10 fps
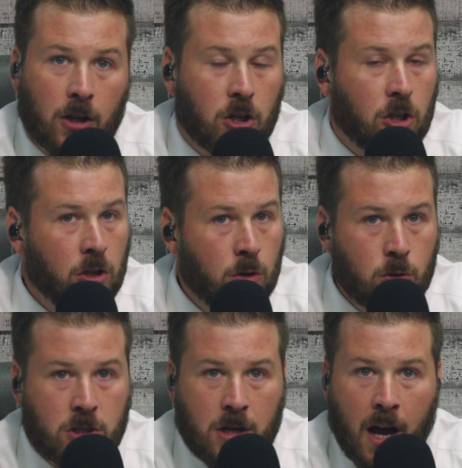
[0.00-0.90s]
a
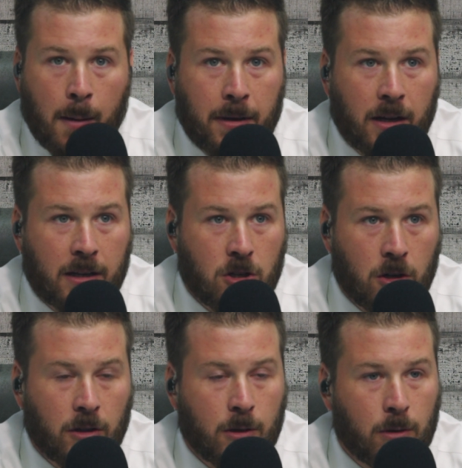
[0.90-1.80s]
huge topic
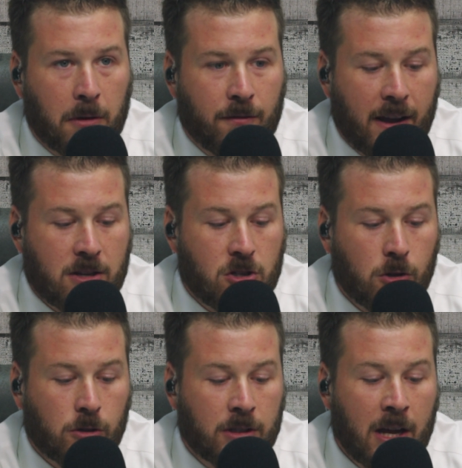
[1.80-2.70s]
internally with
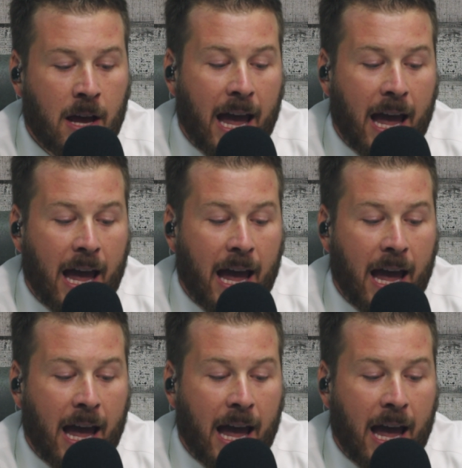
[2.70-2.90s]
professionals.